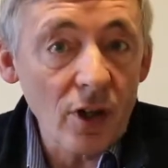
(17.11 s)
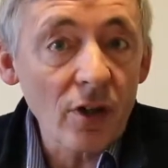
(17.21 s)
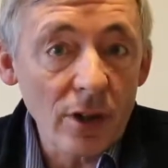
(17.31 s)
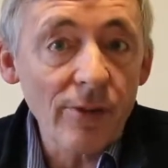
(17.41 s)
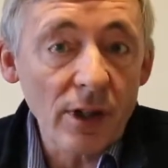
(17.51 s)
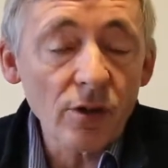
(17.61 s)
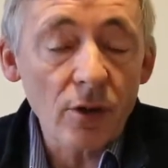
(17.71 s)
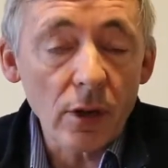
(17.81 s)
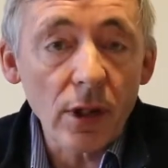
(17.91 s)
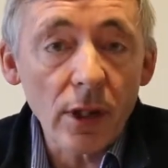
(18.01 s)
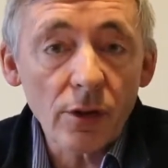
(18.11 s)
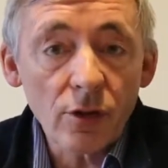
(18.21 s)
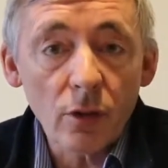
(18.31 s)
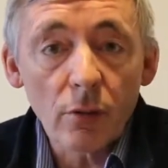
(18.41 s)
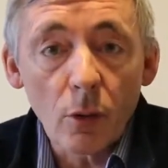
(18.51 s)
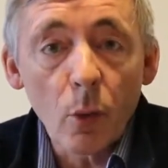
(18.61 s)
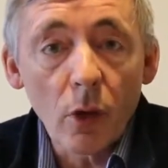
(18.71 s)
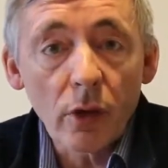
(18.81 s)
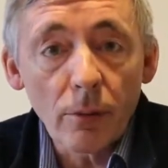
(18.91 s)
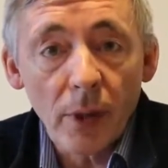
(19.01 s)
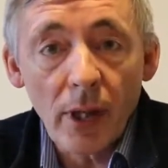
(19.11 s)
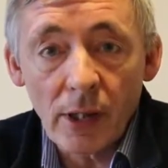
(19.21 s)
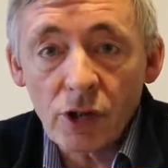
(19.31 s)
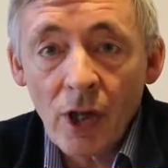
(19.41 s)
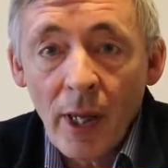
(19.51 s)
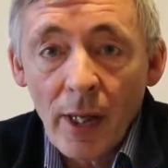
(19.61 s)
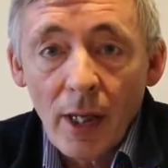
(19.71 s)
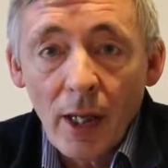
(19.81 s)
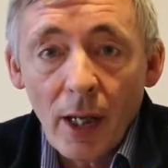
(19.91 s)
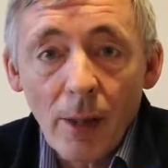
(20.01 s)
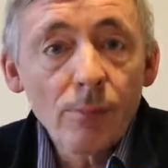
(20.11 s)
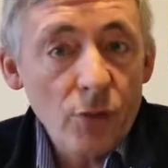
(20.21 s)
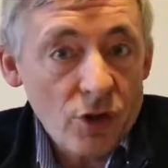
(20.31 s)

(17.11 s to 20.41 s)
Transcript: our giving to the work at BH.